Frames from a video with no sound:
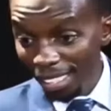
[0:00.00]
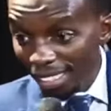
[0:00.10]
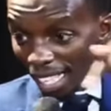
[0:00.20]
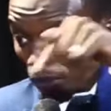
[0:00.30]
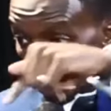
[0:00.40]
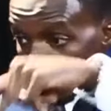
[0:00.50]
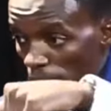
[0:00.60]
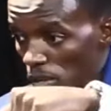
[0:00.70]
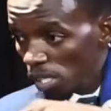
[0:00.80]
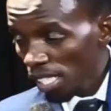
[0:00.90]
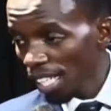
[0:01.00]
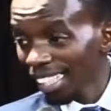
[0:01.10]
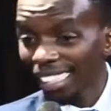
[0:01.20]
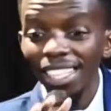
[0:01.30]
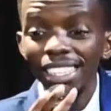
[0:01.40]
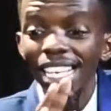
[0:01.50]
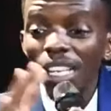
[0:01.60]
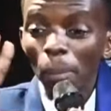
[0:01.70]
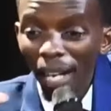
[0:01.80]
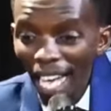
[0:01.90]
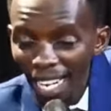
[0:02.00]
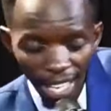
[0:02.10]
evil spirit was saying that there is a plan